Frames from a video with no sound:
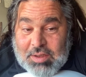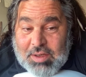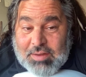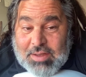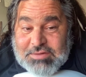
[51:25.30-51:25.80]

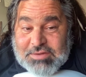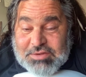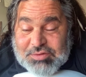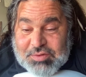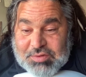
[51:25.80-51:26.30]
And that's the
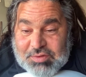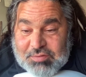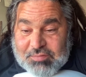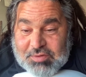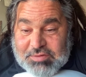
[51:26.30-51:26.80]
history of the
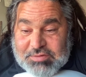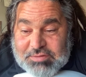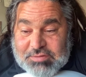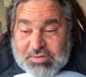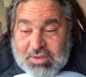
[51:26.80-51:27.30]

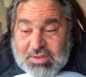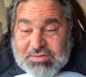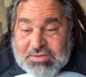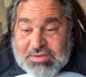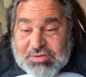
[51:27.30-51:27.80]
universe. And
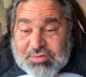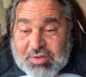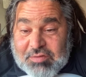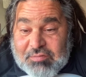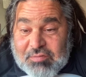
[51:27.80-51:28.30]
that's the
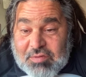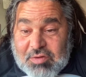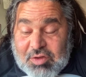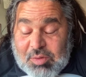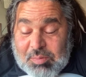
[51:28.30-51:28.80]
history of
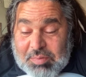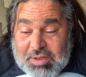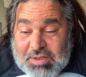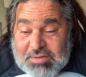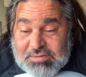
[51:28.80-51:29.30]
human
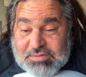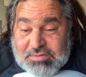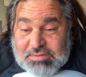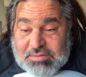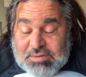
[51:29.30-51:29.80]
beings.
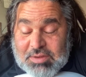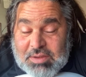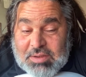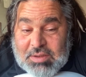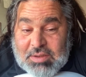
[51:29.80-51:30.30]

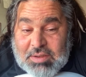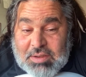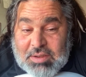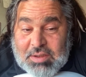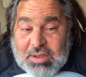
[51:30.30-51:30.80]

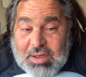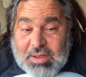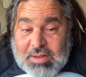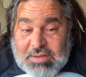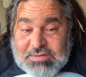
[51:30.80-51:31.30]

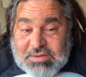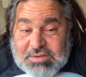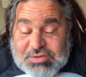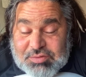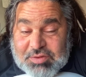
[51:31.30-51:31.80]
And that's the
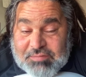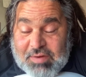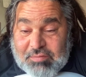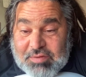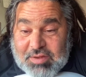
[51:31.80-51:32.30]
history of
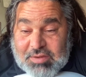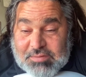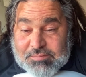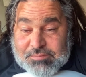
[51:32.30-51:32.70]
everything.